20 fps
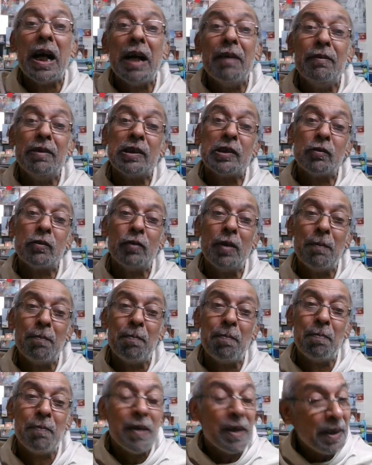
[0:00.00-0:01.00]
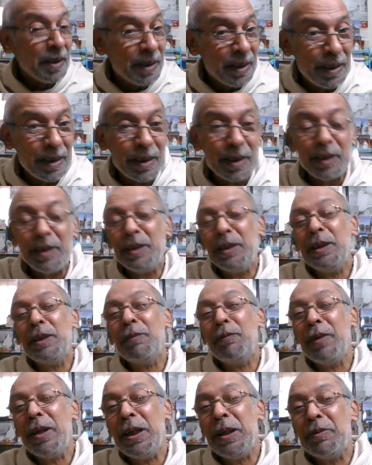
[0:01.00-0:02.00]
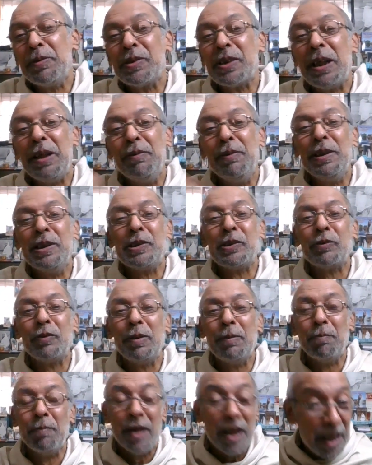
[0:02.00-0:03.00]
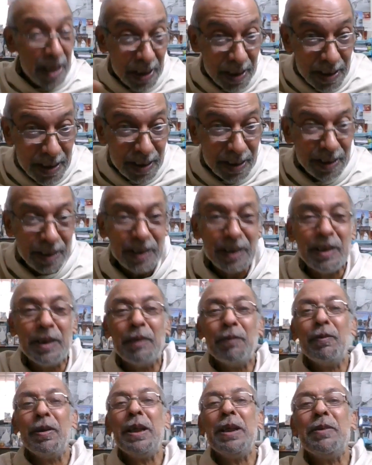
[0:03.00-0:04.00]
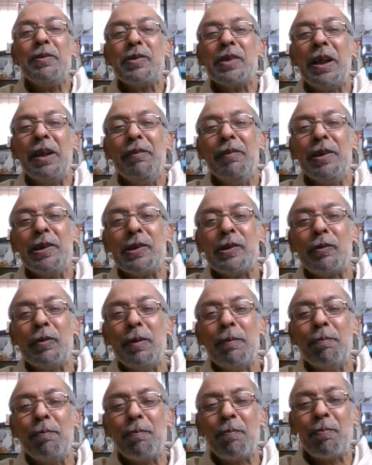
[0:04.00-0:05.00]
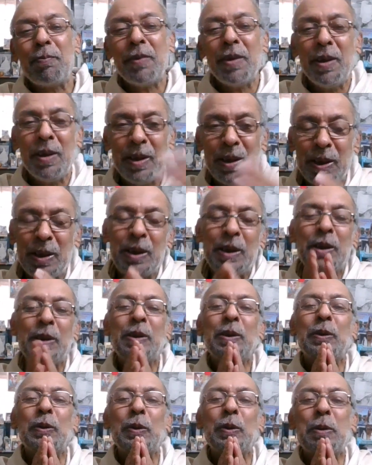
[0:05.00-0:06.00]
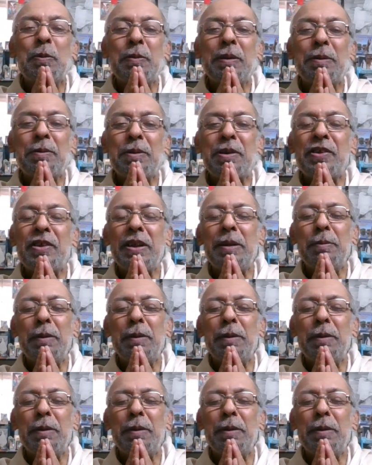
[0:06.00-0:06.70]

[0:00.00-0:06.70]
I will swim. Here in the waves I will swim. Here in the waves I will swim. Om Namah Shri